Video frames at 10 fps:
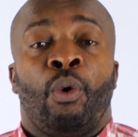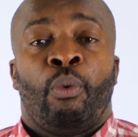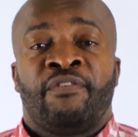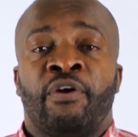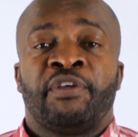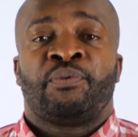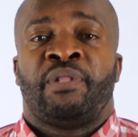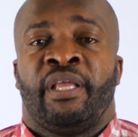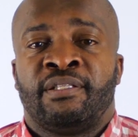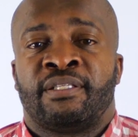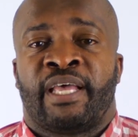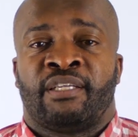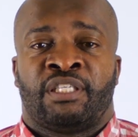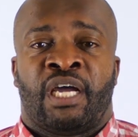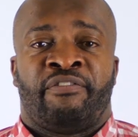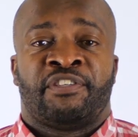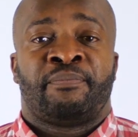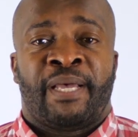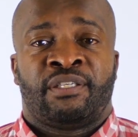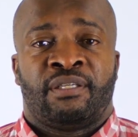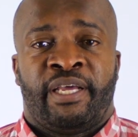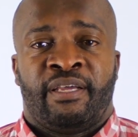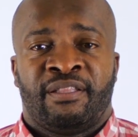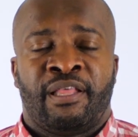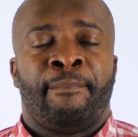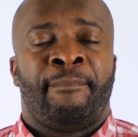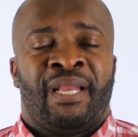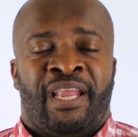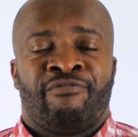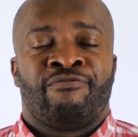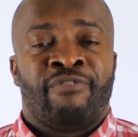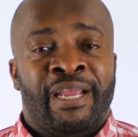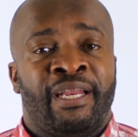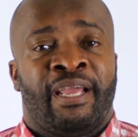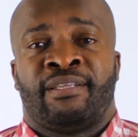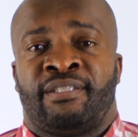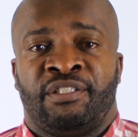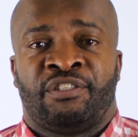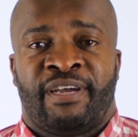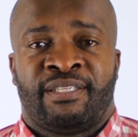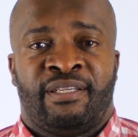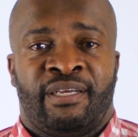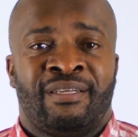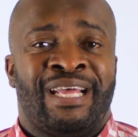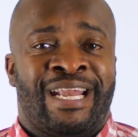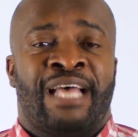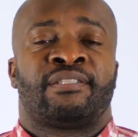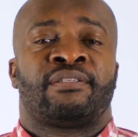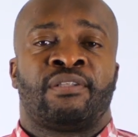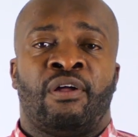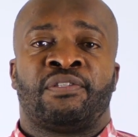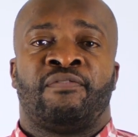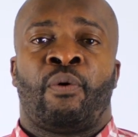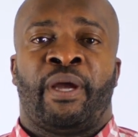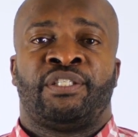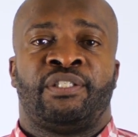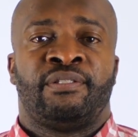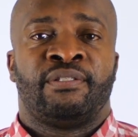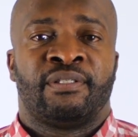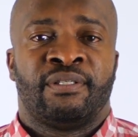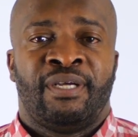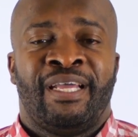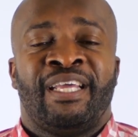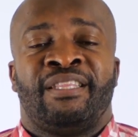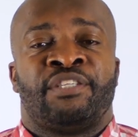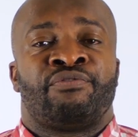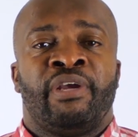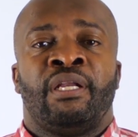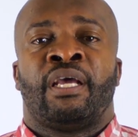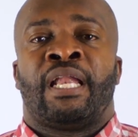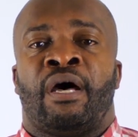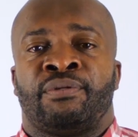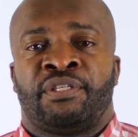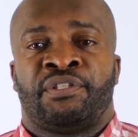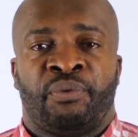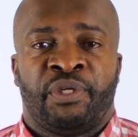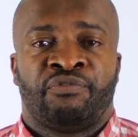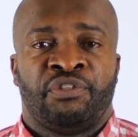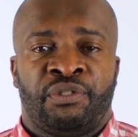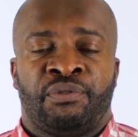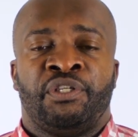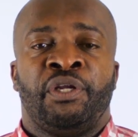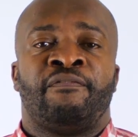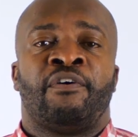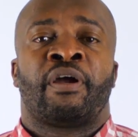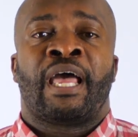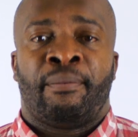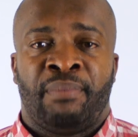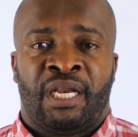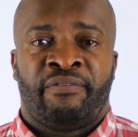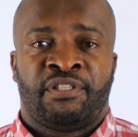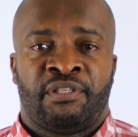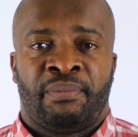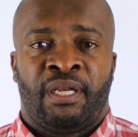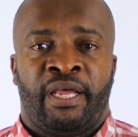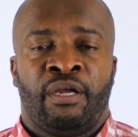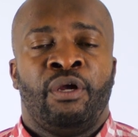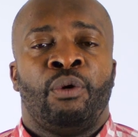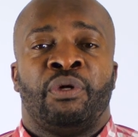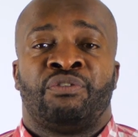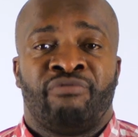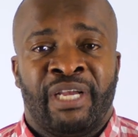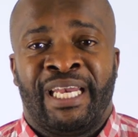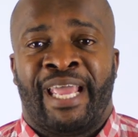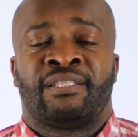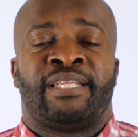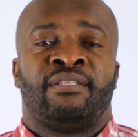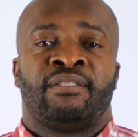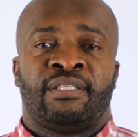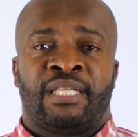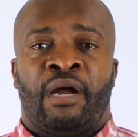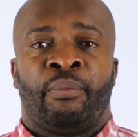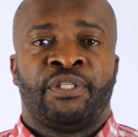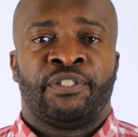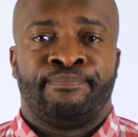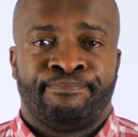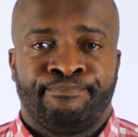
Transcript: We've noticed with the insect jar especially that Billy really gets interested and asks lots of questions. This really allows us to introduce new vocabulary to Billy, which really extends his language.